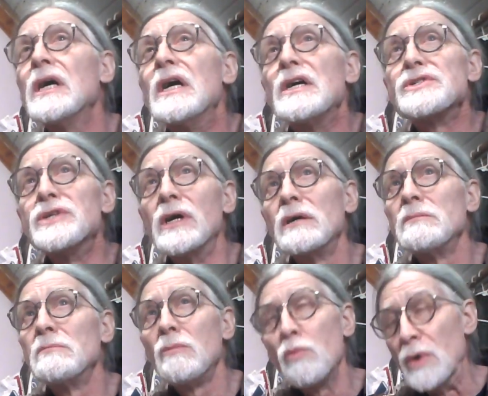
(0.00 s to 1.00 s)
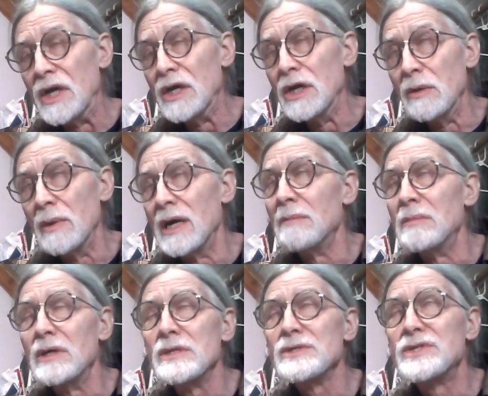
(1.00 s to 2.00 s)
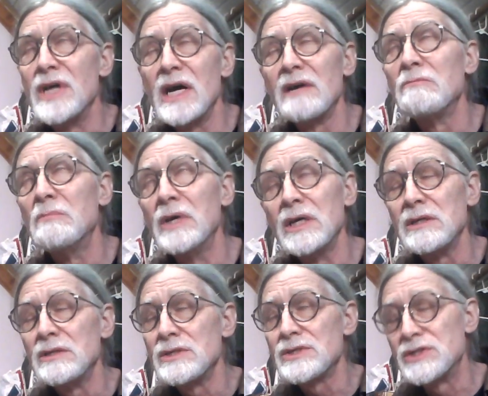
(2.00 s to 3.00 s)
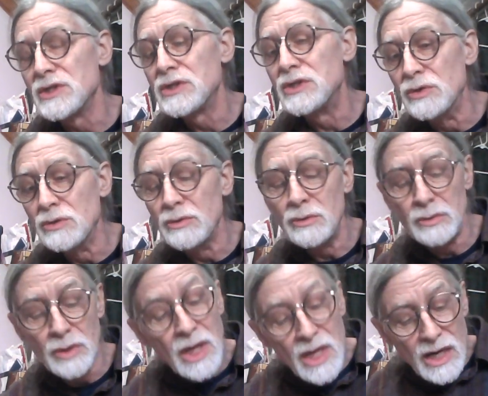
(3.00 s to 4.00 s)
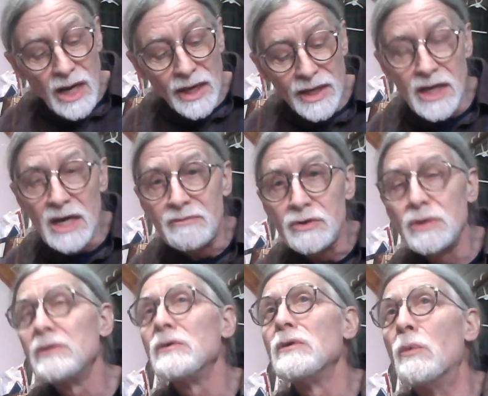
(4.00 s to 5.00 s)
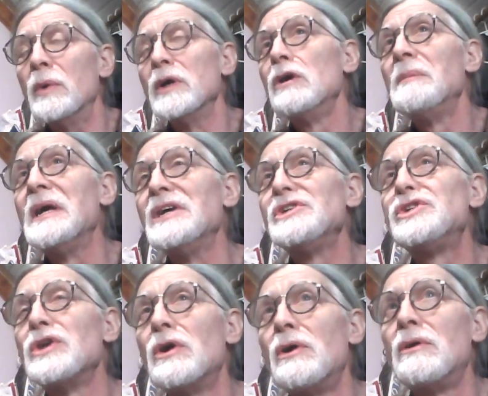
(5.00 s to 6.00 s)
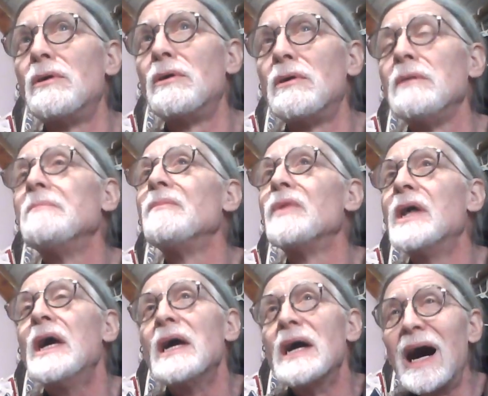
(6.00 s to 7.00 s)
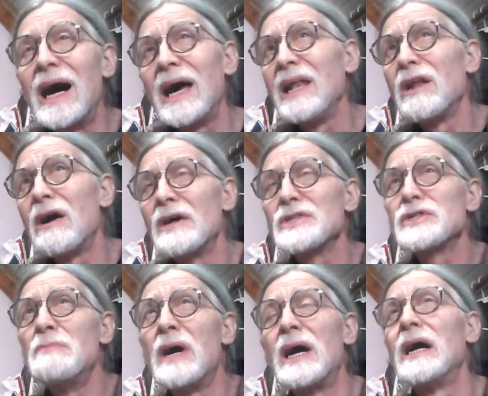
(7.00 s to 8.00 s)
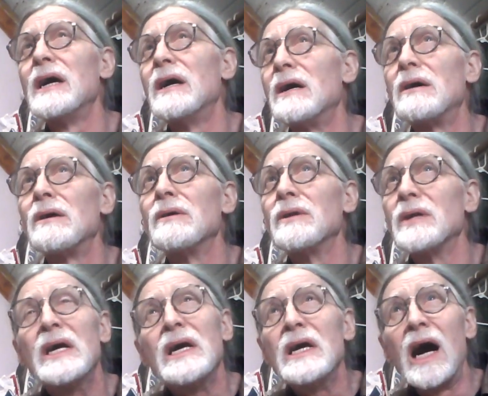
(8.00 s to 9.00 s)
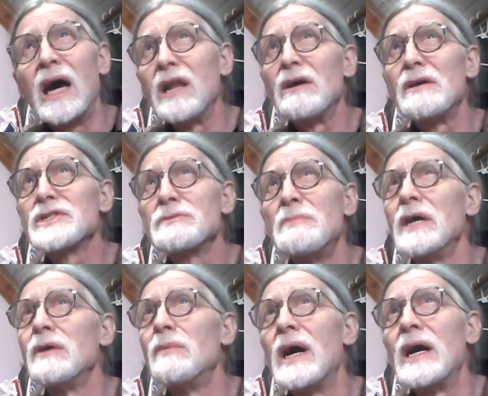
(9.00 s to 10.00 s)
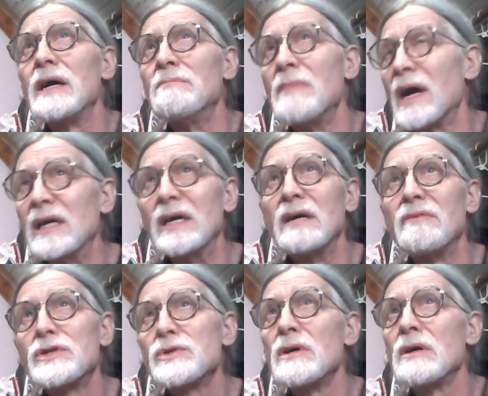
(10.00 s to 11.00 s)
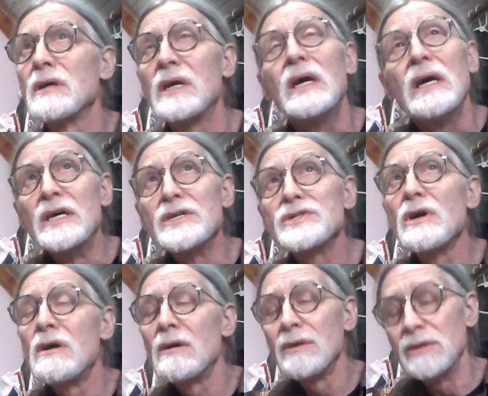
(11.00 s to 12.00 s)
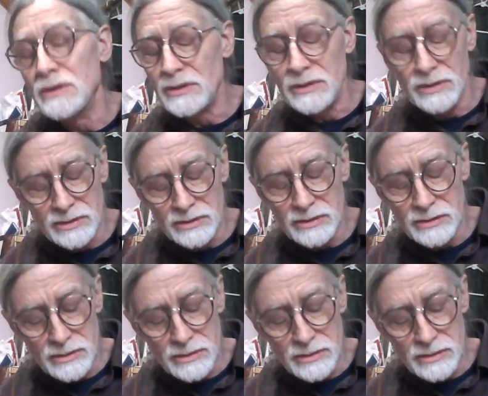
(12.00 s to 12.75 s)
Somewhere I must have missed a cue, I never will be sure. I lost my heart, I lost my ride, my clever truck is gone to her.